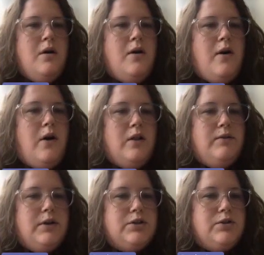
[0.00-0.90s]
All of
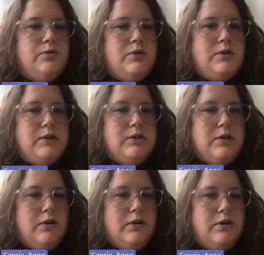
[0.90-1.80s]
our tools and
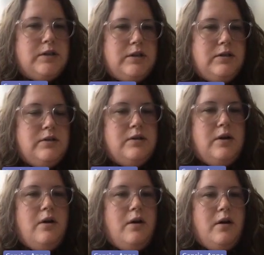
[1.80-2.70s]
services
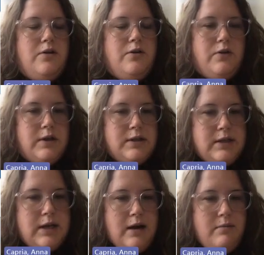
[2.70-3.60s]
are under
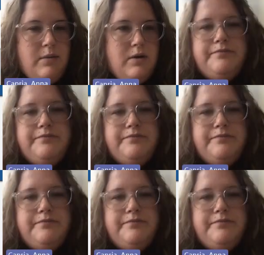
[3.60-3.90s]
this tab.